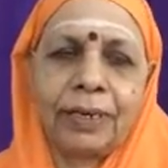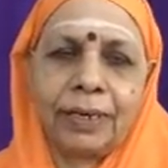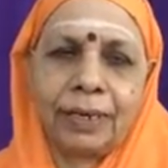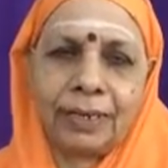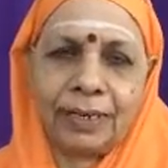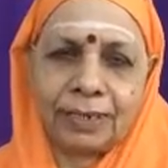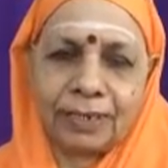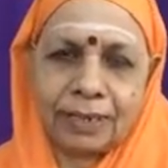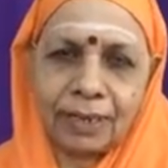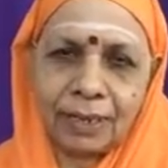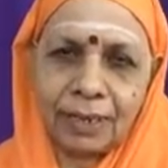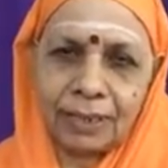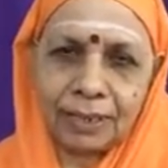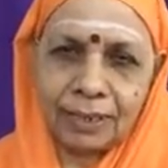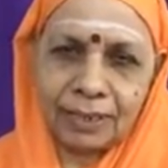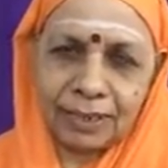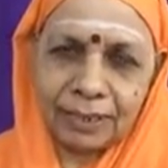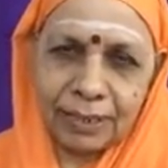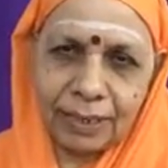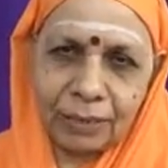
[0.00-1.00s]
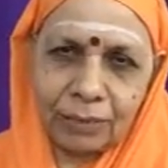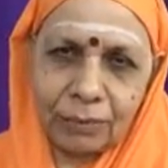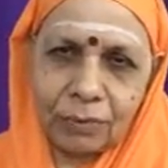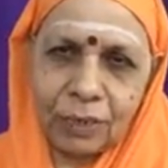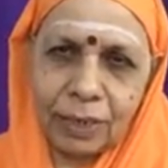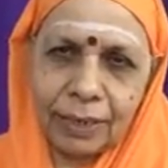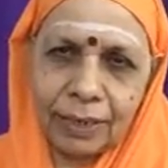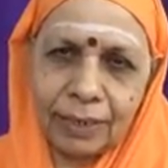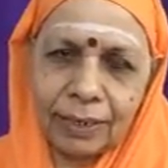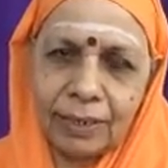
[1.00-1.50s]
it is not the same
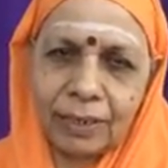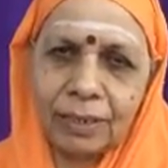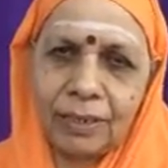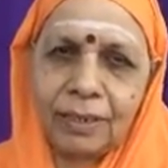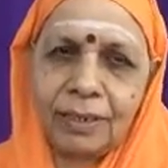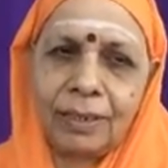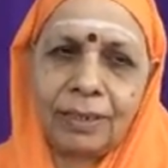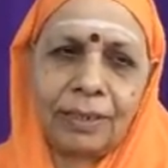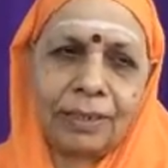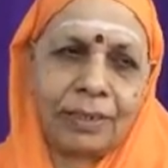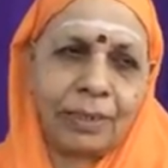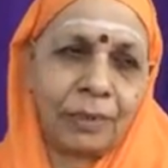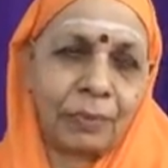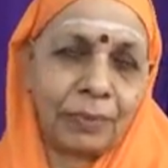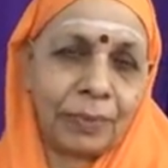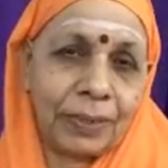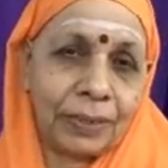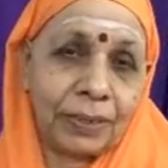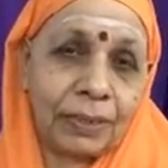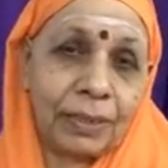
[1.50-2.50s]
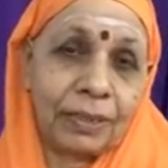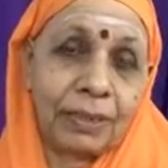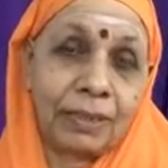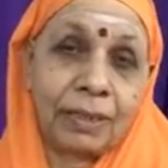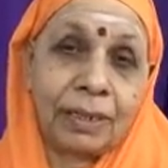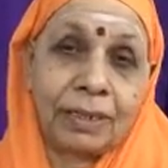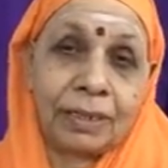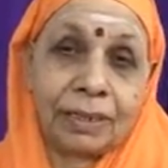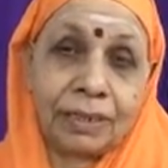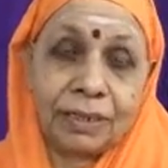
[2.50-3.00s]
water, this person is
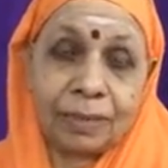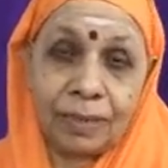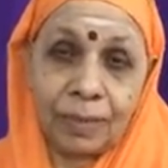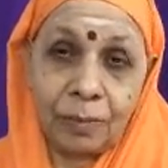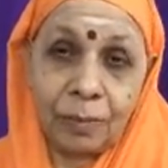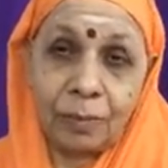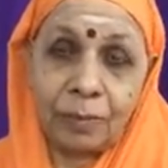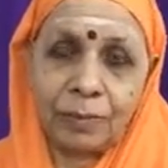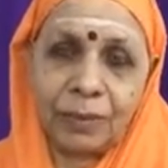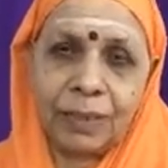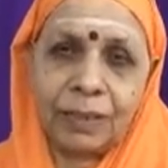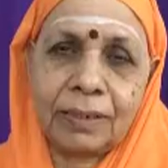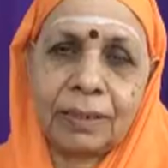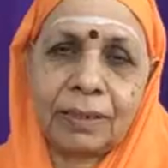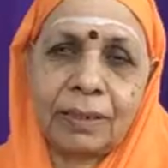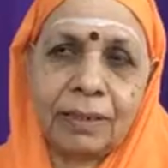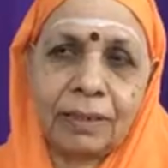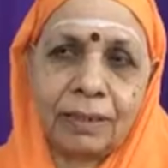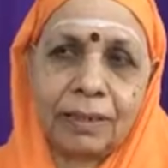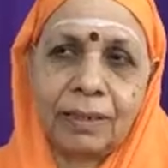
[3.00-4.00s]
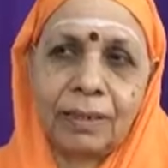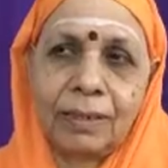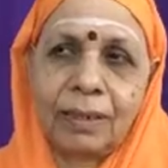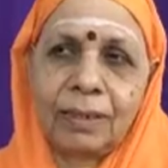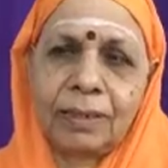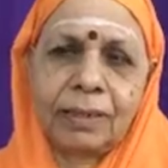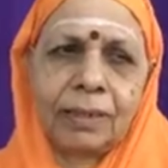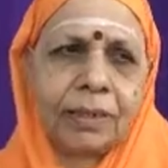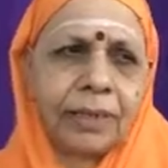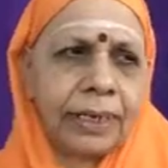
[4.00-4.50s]
not the same person.
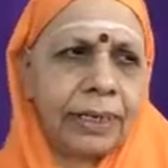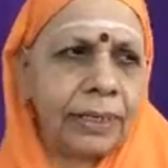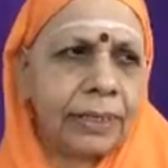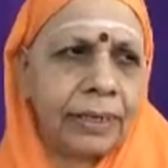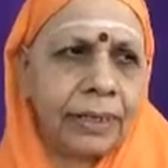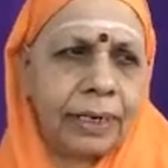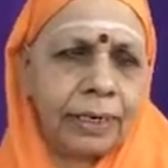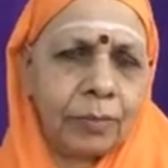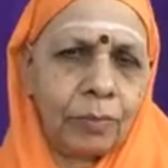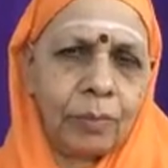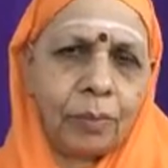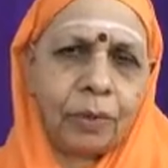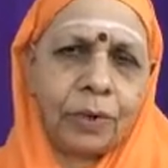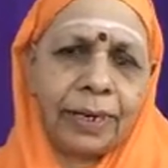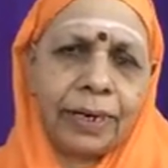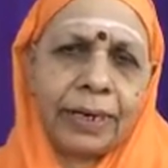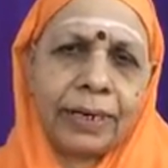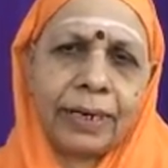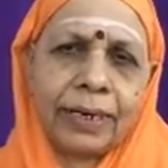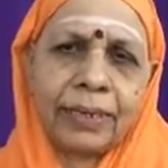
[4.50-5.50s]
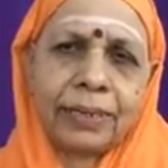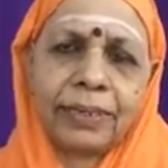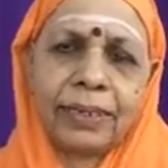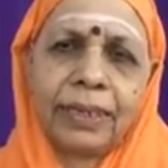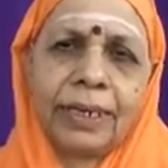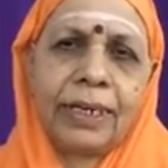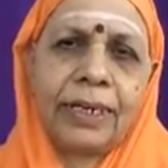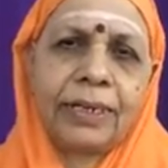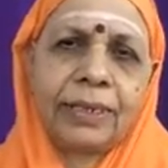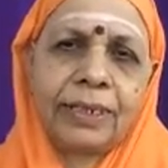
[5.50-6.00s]
So the entire body has
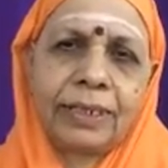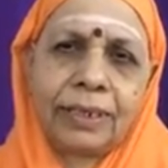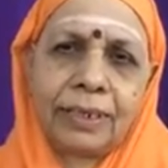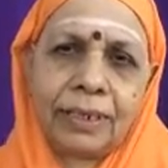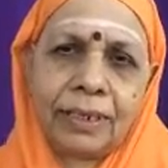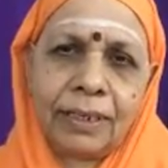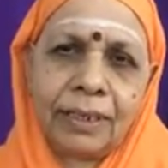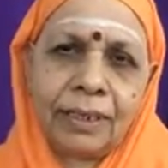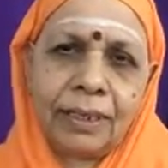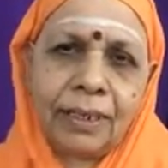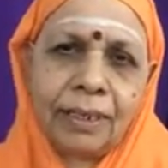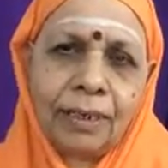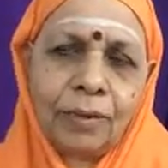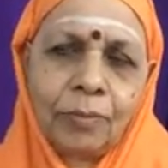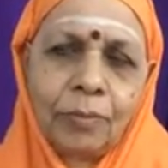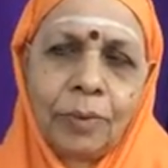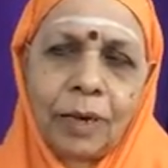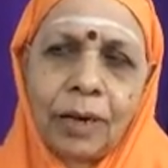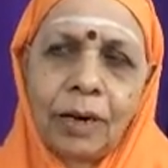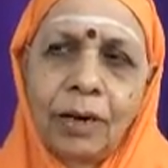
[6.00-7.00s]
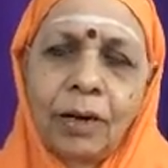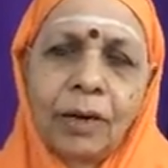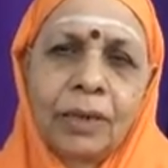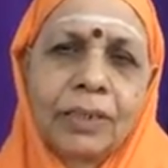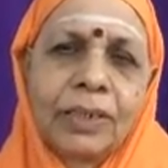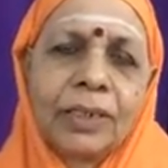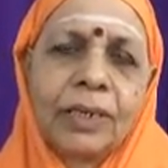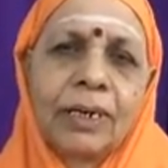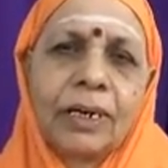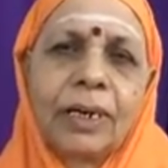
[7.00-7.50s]
changed.
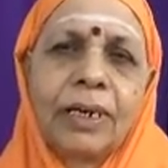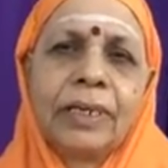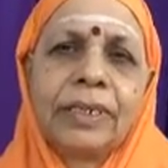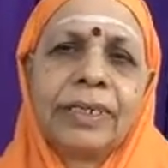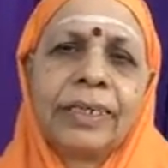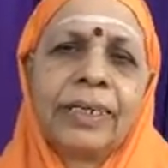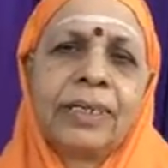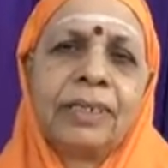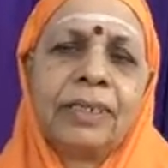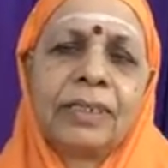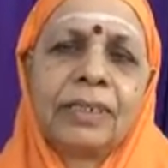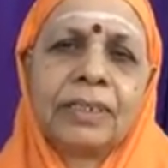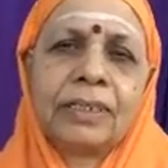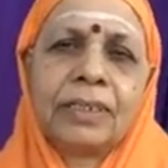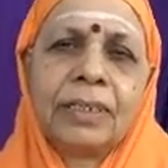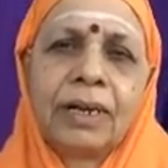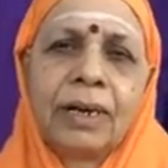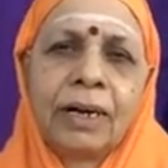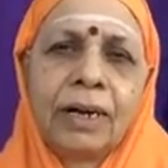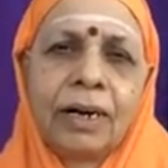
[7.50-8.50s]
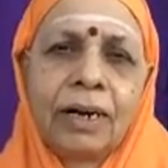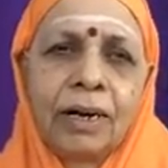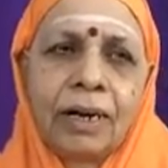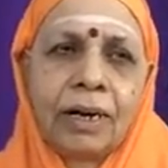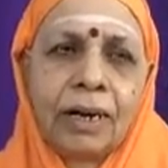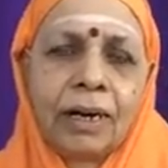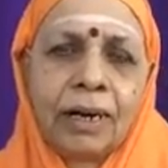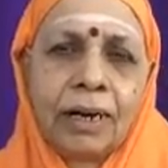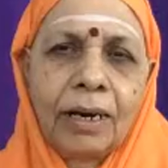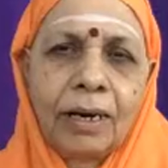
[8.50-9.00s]
Biological changes are
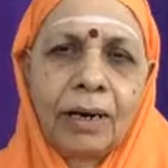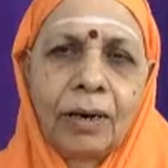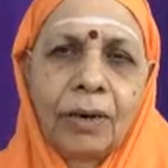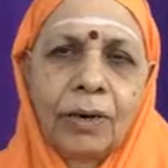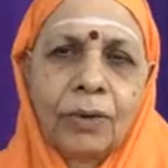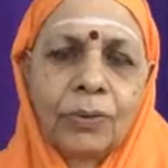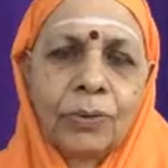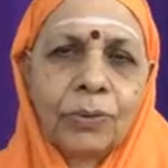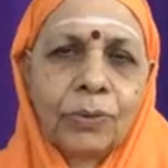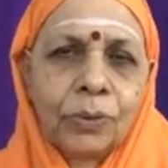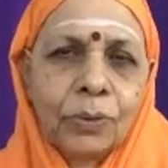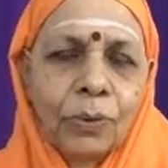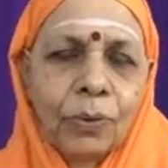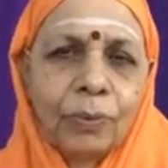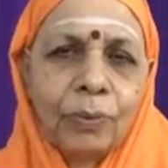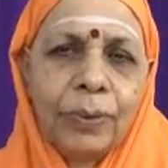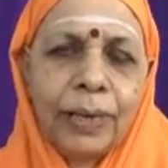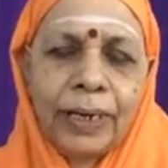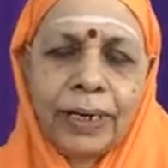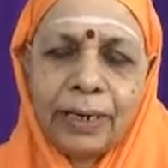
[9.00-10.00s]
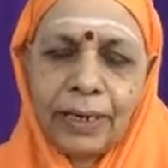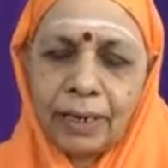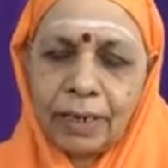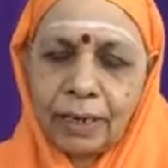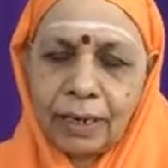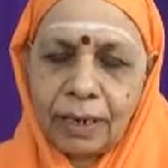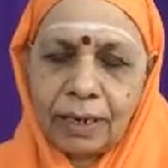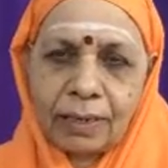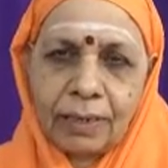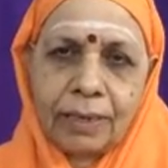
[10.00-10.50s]
so many
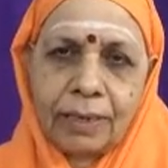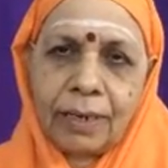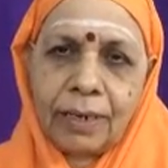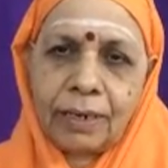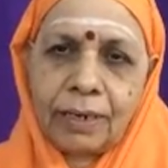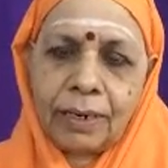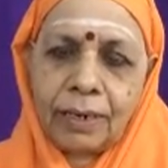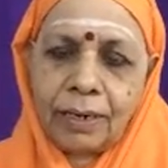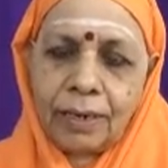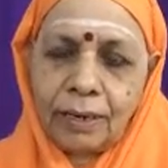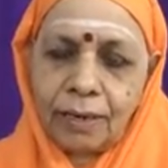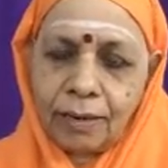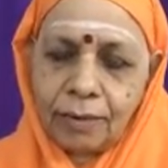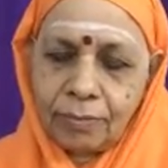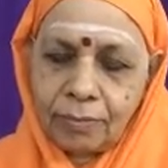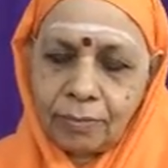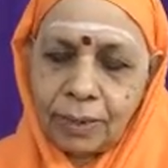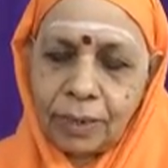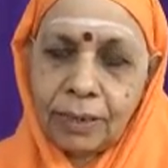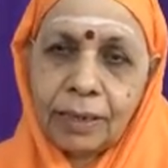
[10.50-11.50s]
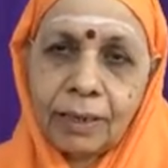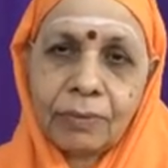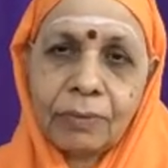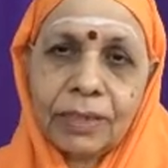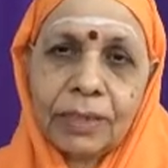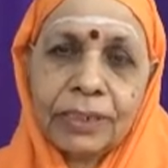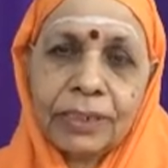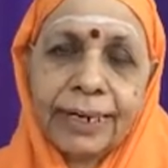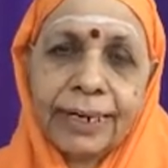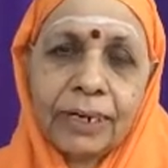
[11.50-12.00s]
are there, but
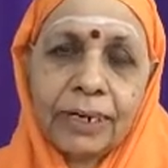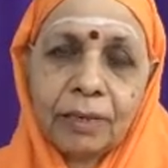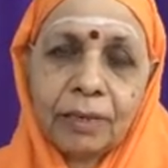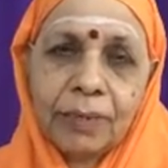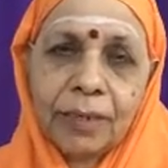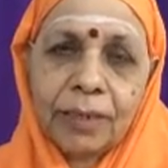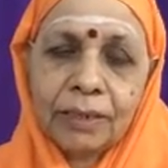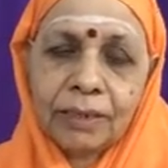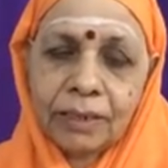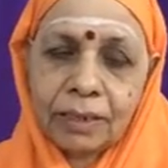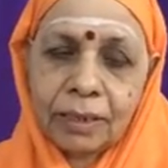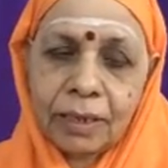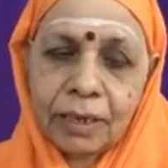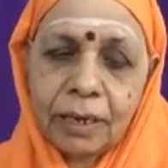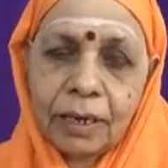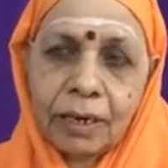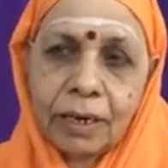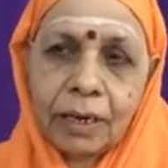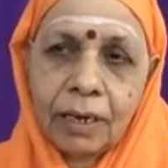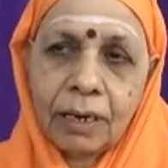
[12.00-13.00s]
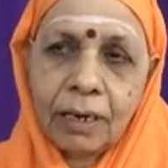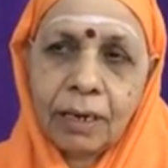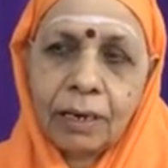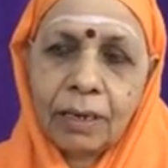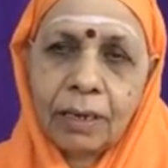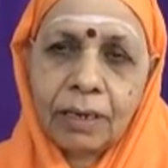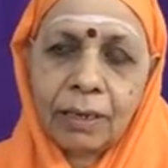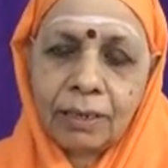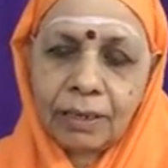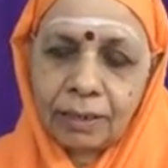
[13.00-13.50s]
our statements
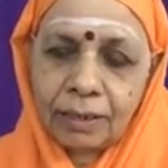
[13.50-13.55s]
are